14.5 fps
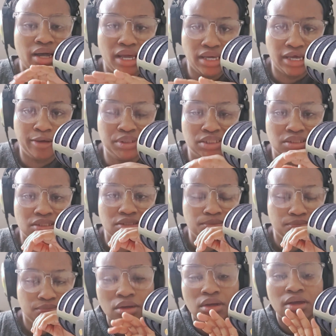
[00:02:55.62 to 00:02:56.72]
I kept it.
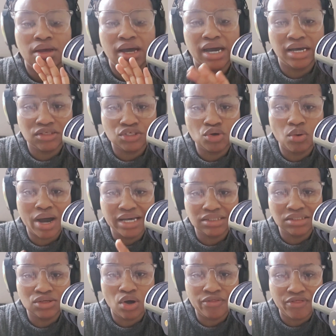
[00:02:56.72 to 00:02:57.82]
And so I
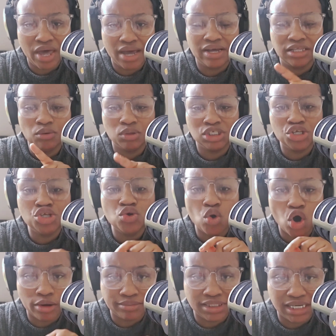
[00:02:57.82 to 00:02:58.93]
saw there that there was a new
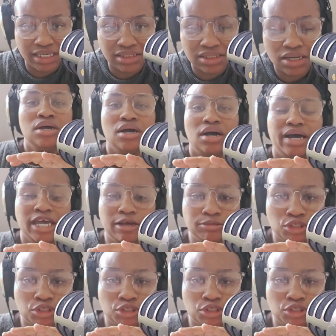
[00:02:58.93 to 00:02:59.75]
update. I kept